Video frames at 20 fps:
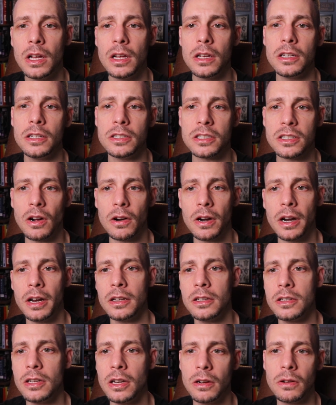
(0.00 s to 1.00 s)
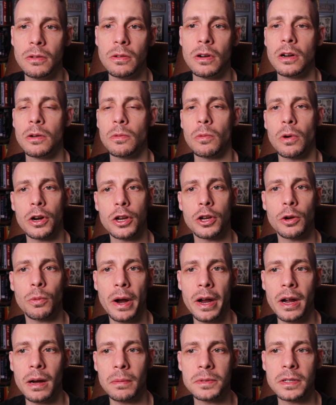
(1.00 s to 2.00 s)
You start at two, work your
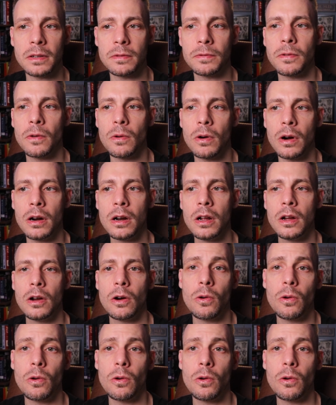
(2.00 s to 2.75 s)
way up to four,